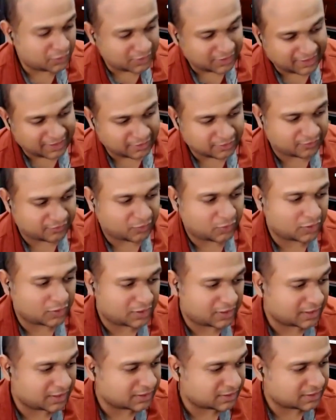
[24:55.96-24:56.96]
language of
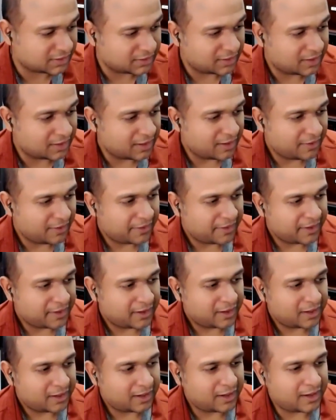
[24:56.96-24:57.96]
goodness.
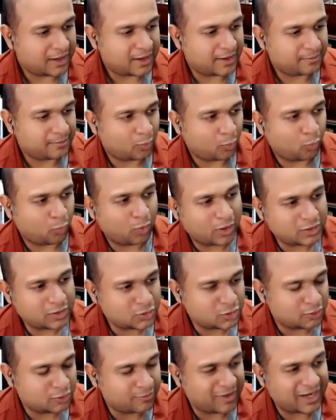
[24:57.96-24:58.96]
Where
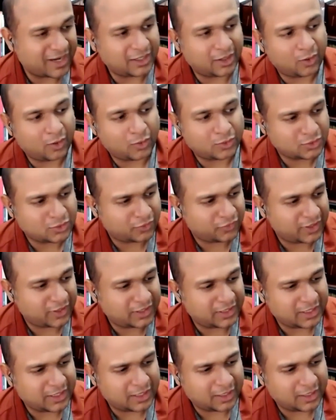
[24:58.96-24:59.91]
does your mind go as you're thinking